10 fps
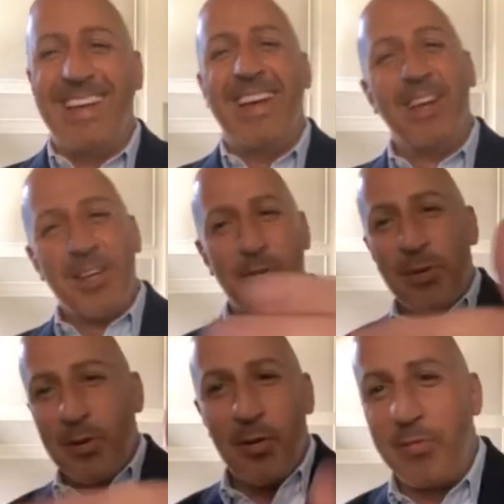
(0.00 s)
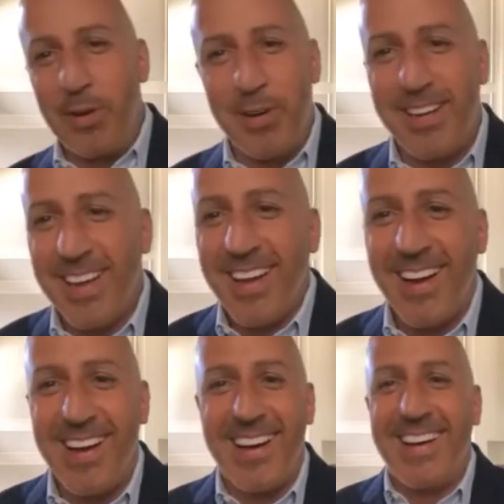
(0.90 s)
You're a very,
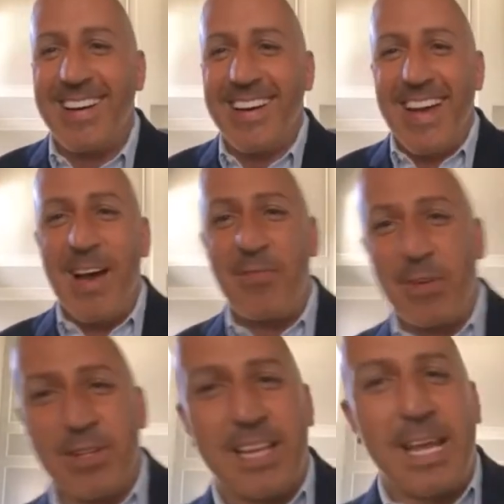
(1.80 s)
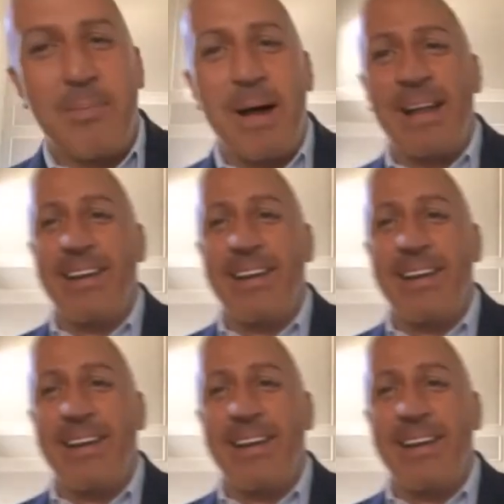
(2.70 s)
I feel like I'm on,